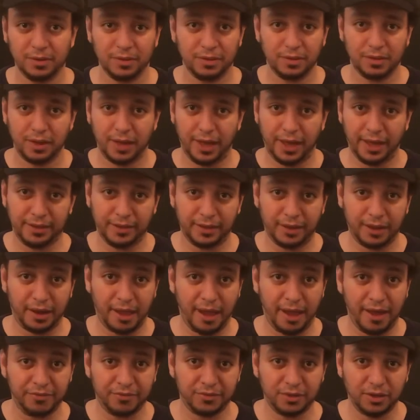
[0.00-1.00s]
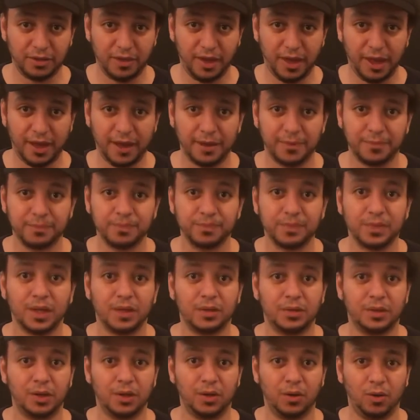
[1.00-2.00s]
and then after that
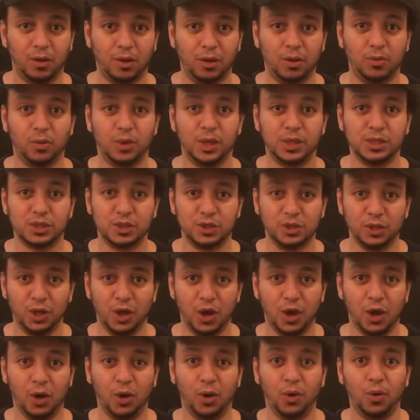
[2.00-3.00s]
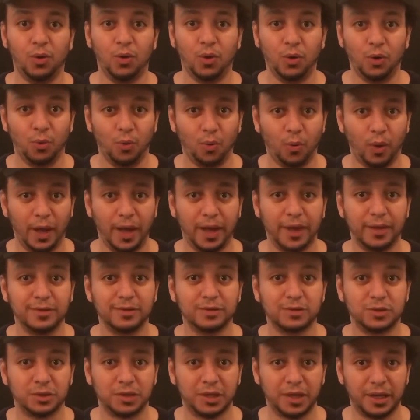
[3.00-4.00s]
they always know when
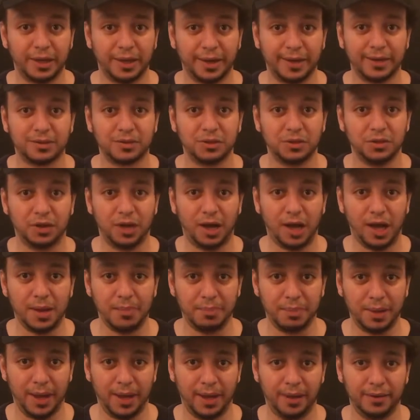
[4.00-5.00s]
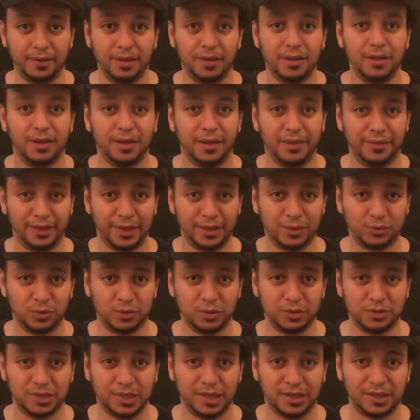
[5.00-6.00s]
to connect to your iPad, and that's when
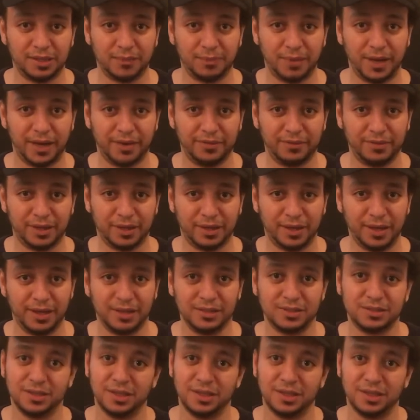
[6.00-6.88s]
you take them out of the case,